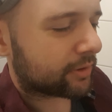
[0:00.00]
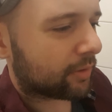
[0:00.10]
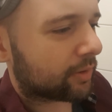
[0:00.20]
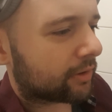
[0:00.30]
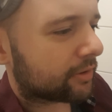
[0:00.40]

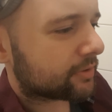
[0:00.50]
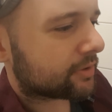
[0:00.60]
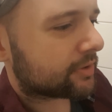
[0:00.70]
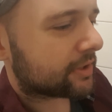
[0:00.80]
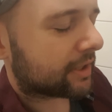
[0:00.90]
coworkers.
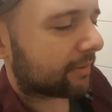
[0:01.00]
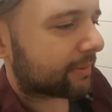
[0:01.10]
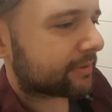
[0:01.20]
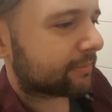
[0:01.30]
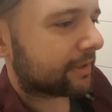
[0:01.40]
She came
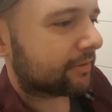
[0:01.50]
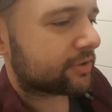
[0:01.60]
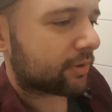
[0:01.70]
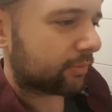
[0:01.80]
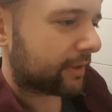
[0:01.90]
up to me and
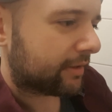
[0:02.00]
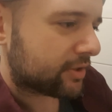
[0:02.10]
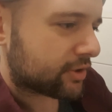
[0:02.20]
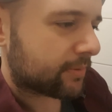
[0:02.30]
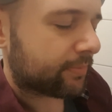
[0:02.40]
showed me an
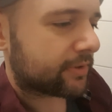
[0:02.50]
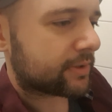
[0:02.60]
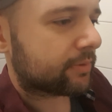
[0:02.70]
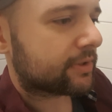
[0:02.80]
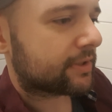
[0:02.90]
issue.
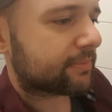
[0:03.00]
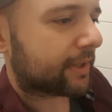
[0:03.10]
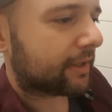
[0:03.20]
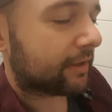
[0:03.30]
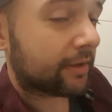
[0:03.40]
She was
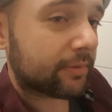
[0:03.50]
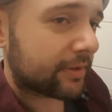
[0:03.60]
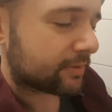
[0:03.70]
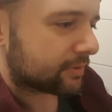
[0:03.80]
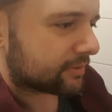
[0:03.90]
explaining, and
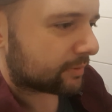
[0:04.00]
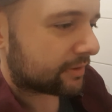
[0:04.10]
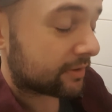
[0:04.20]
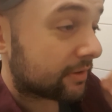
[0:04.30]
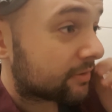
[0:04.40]
this was
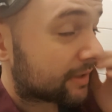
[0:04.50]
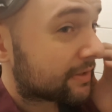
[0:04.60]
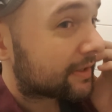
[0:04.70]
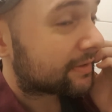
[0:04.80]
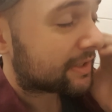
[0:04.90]
with uh,
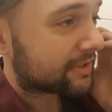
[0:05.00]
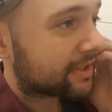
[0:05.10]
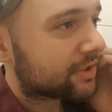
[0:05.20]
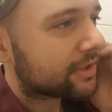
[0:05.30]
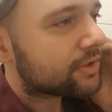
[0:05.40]
trans a
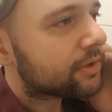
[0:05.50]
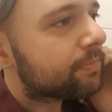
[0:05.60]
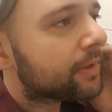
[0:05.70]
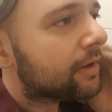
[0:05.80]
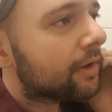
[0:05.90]
translation issue,
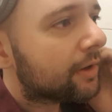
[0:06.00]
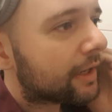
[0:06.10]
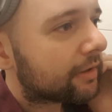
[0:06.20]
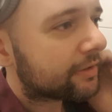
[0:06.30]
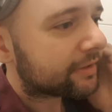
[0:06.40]

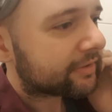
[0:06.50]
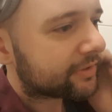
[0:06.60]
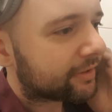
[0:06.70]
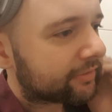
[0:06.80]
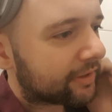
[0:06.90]

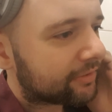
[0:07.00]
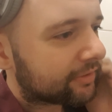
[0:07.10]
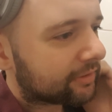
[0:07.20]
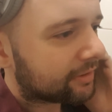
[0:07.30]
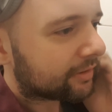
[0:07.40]

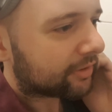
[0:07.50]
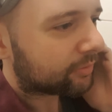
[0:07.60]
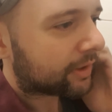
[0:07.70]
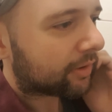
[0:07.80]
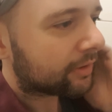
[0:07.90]
internationalization,
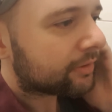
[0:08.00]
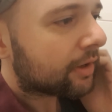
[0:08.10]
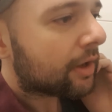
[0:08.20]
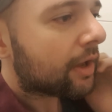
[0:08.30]
as we call it.